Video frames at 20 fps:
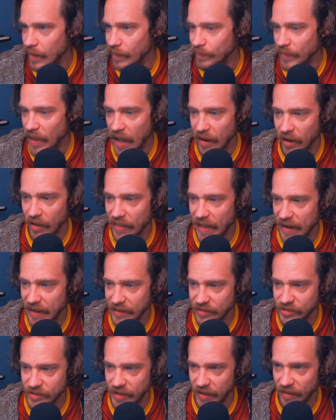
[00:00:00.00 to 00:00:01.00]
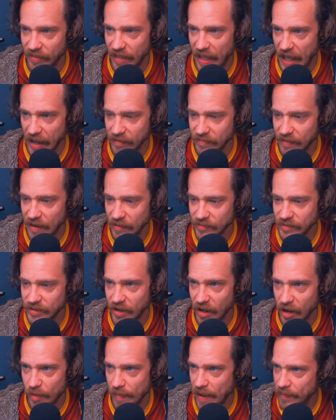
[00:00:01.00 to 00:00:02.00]
Not all that interested in that. I was
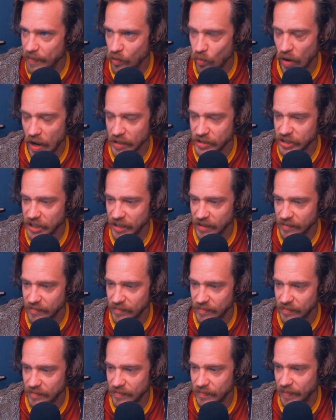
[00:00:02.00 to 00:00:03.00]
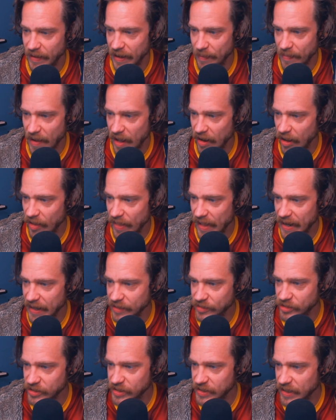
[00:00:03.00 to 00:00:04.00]
going to maybe watch it, but I'm not all that
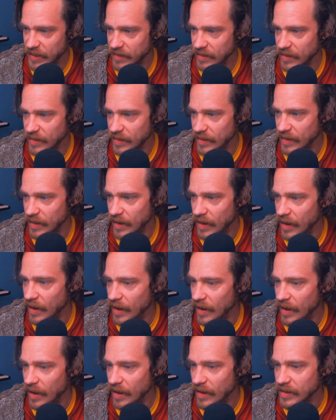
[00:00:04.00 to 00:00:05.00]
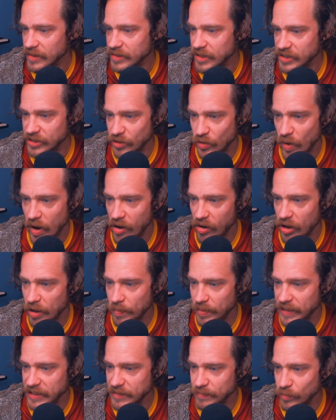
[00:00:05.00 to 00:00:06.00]
interested. Sergio Aguero
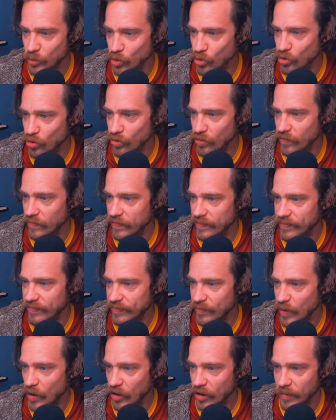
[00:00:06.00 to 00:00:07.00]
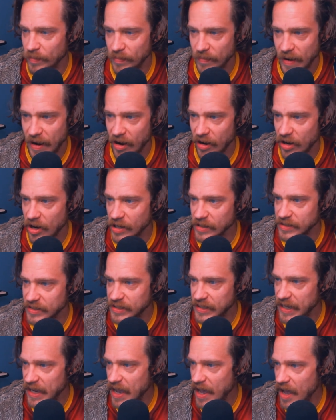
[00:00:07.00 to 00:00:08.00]
completes move. Welcome Eric
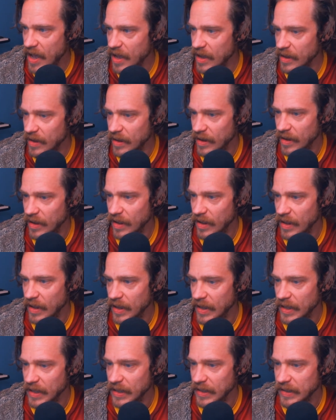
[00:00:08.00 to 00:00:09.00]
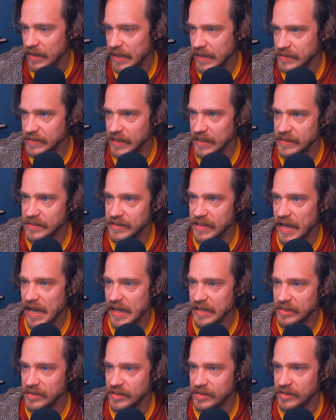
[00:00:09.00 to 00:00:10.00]
Garcia. Yes, yes,
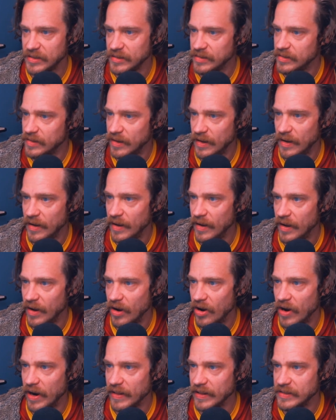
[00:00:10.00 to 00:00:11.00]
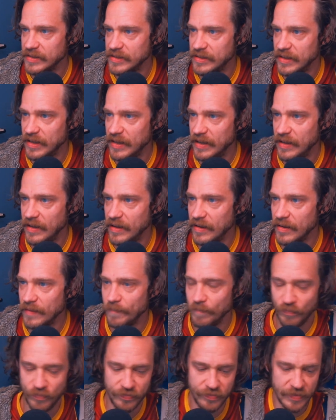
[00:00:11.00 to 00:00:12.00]
yes. All right, let's see.
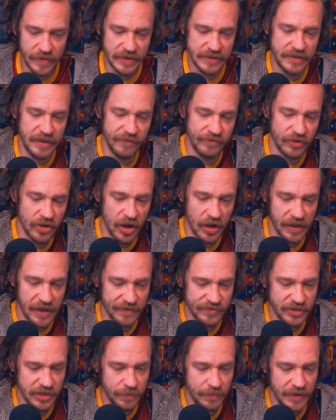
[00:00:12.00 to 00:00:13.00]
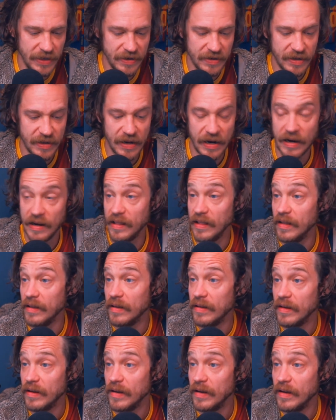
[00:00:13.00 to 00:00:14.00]
Let's see if Talk FCB did any
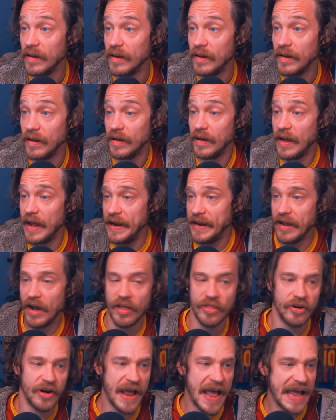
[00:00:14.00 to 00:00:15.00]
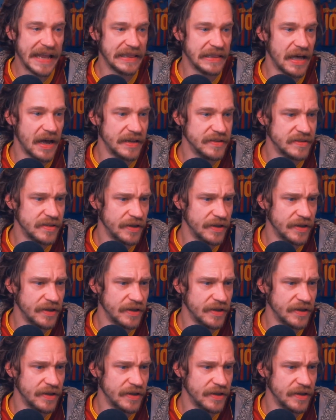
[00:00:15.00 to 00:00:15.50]
other headlines